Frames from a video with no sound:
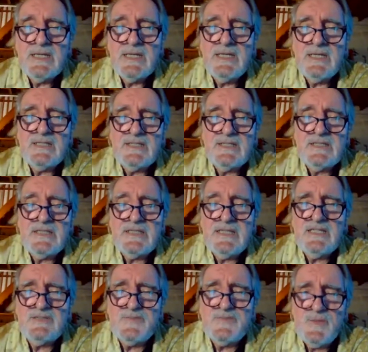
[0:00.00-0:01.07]
He
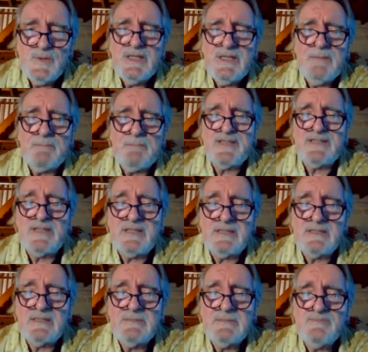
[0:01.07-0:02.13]
is fully present.